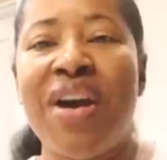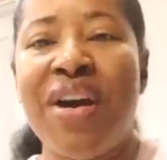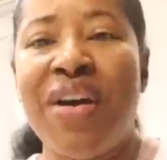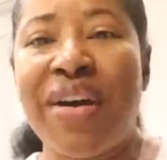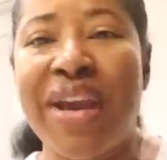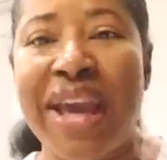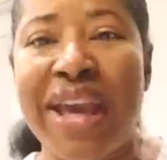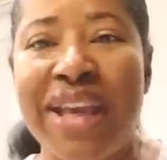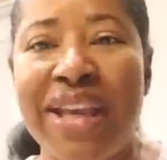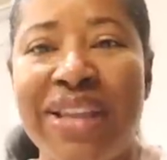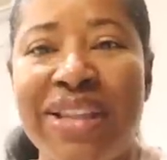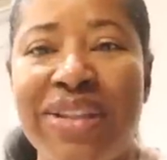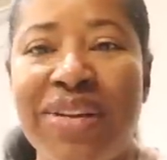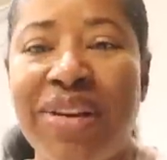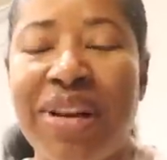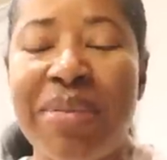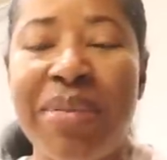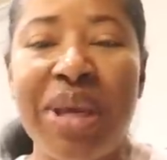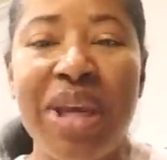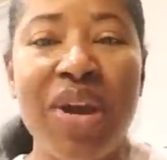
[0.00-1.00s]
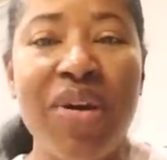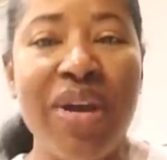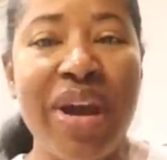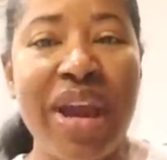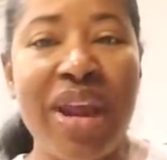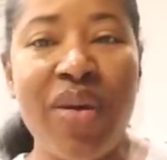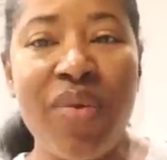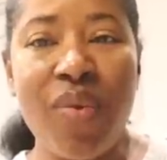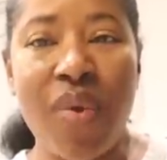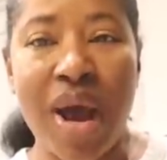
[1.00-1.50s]
Okay, so let me go
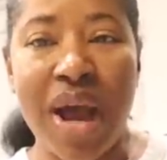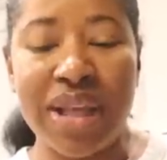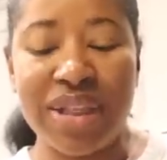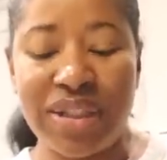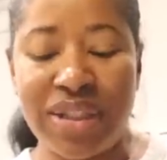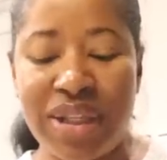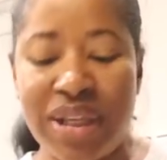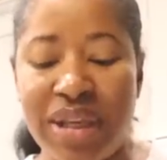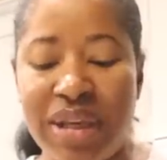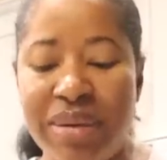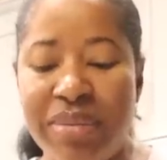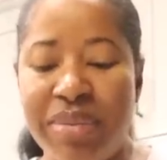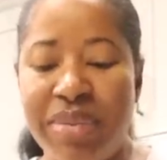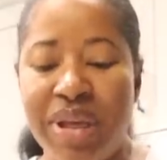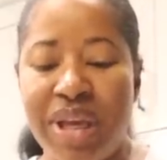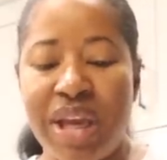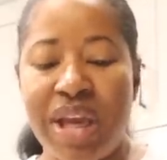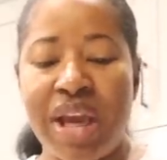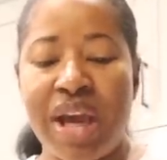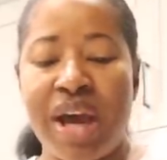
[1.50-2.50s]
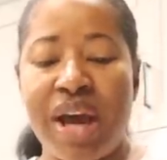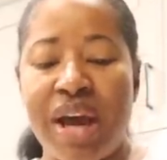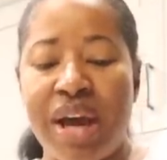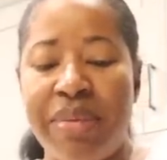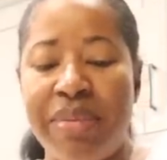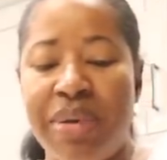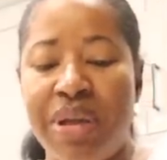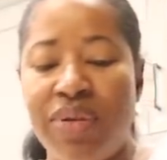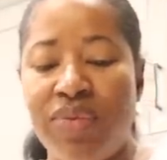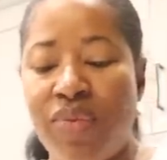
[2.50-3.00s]
ahead and wash them.
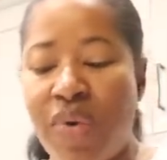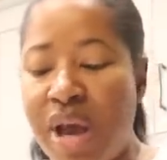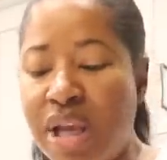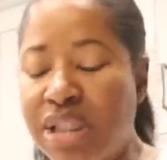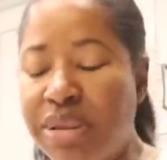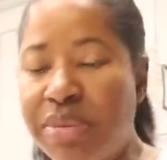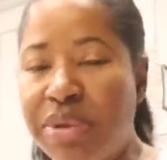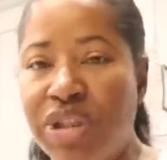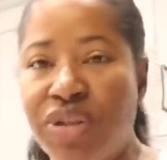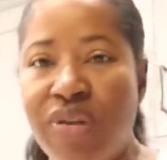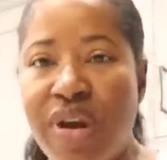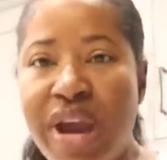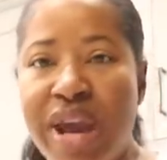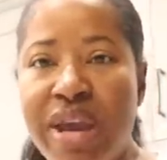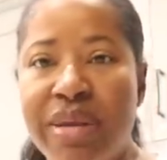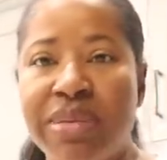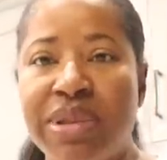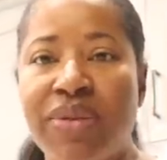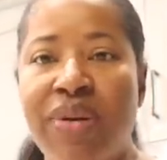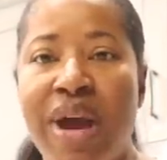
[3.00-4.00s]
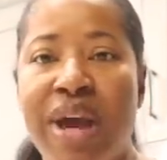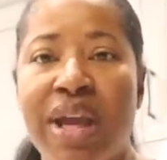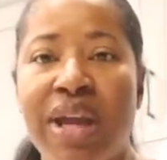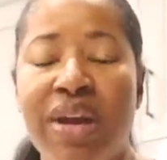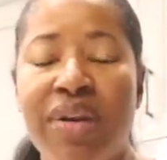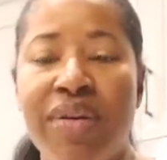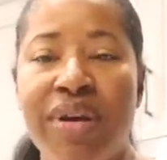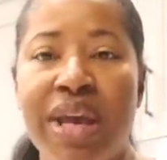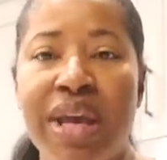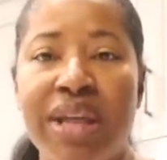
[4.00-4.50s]
Um, wash them and dry them so I can
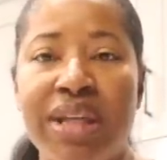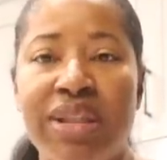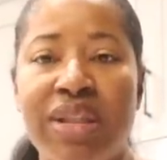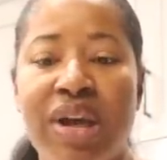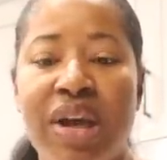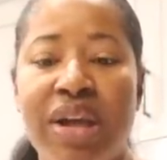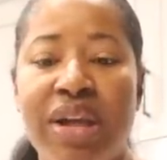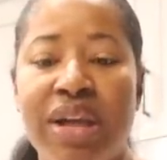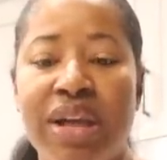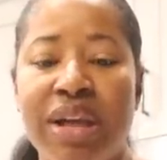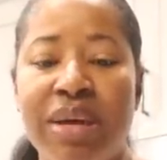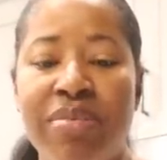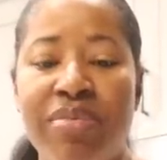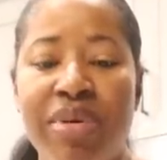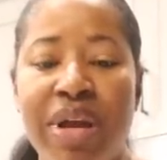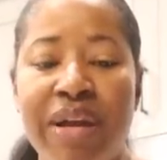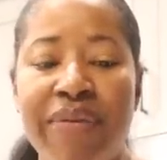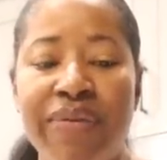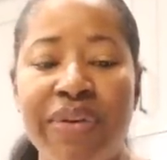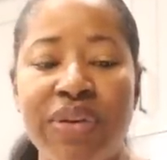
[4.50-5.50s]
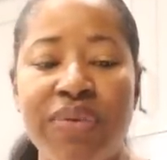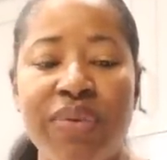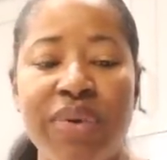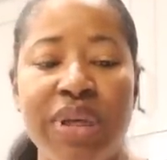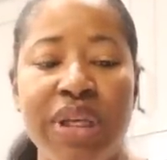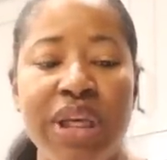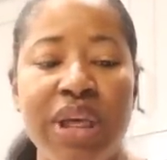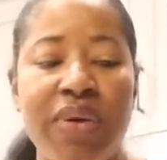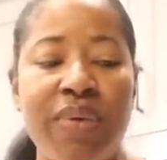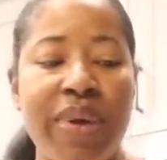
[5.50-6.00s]
go ahead and start cooking breakfast
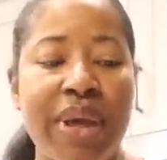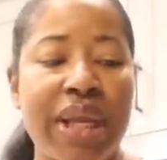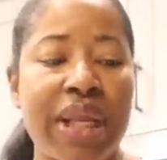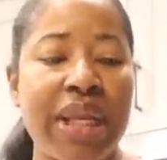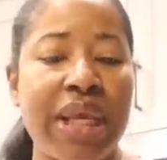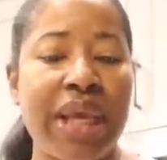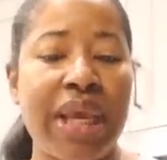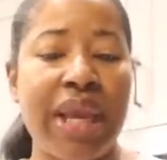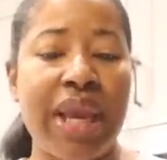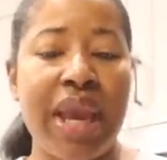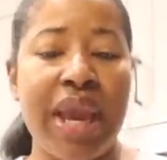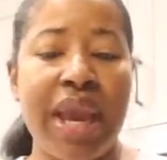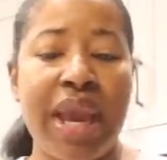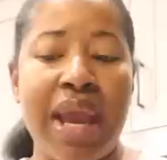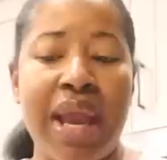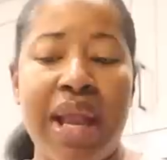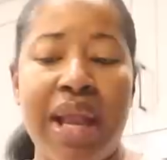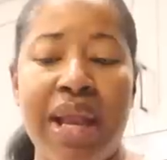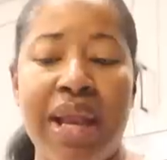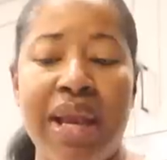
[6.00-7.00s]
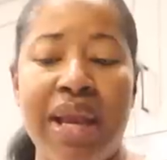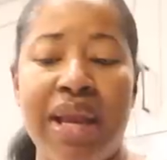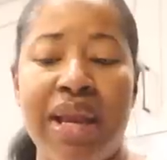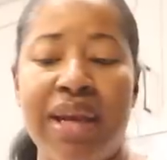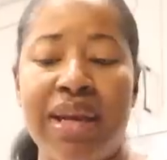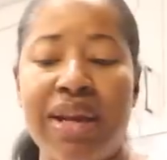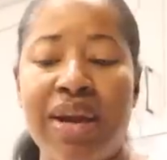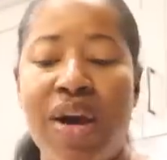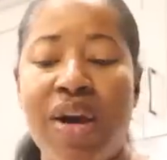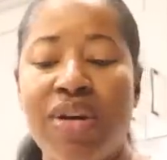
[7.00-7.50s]
really quickly
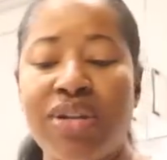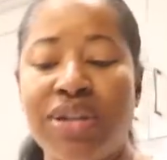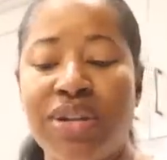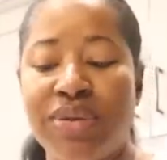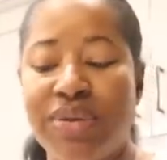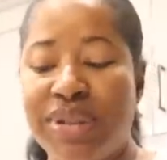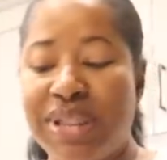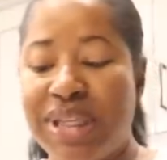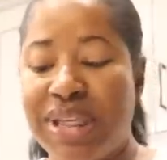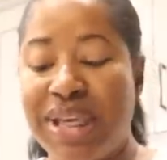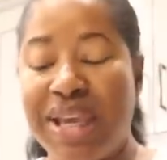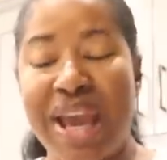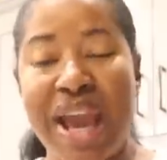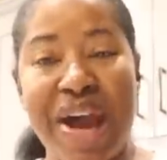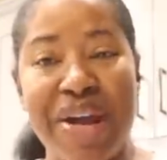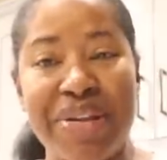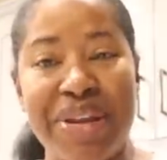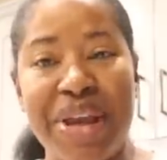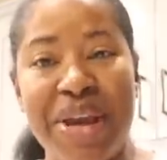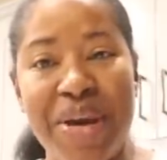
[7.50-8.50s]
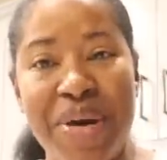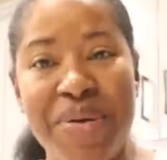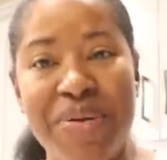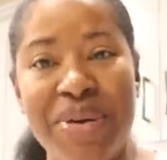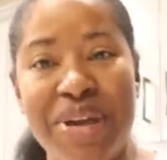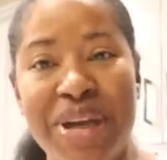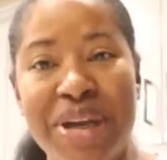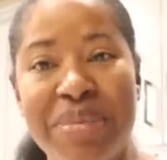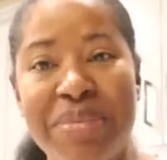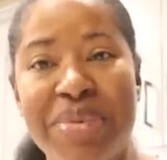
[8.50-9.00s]
and also see how they
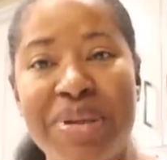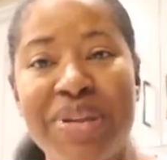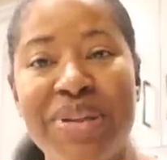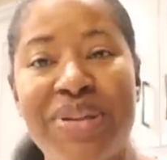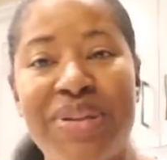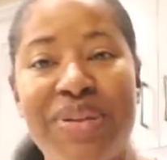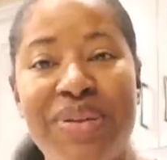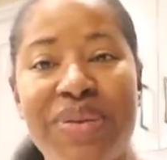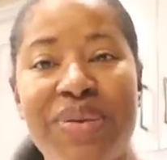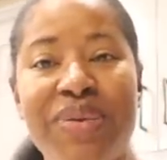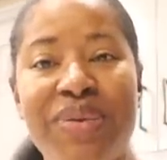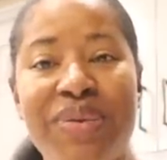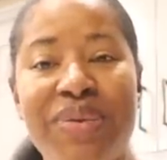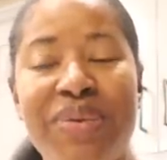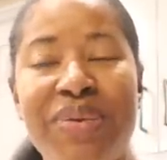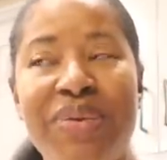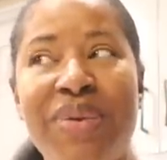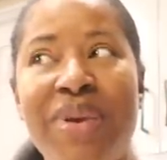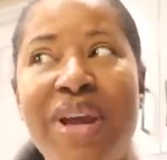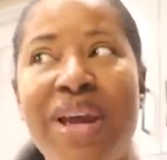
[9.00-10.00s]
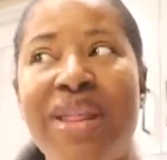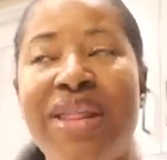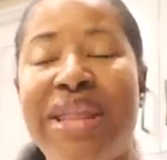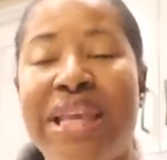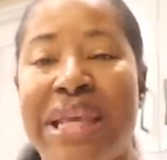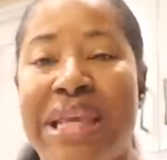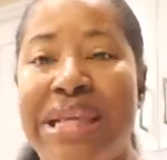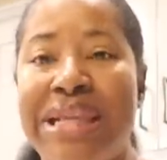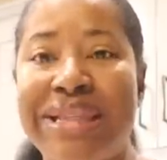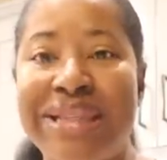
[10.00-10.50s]
hold up to
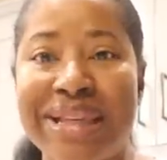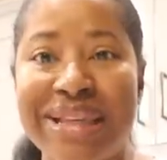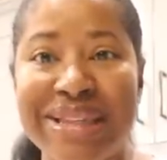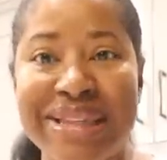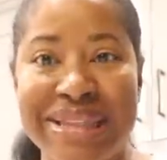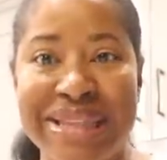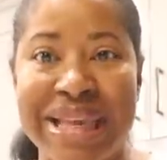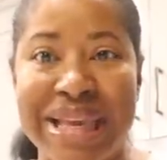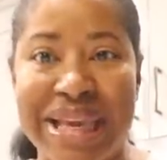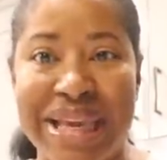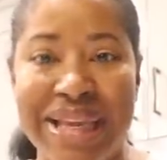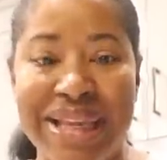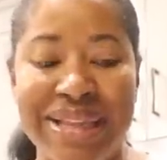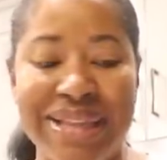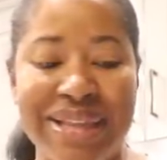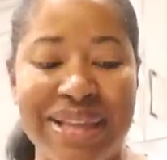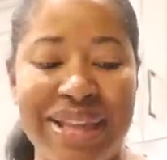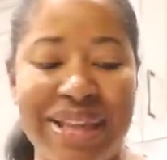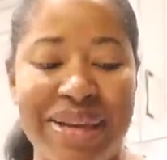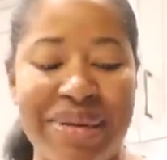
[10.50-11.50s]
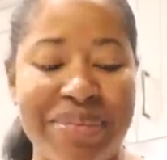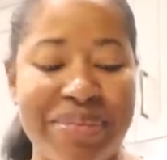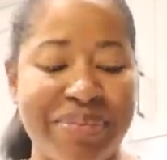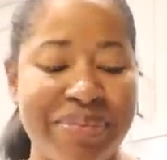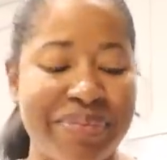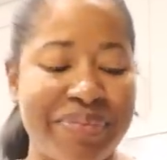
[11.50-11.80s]
things sticking to them.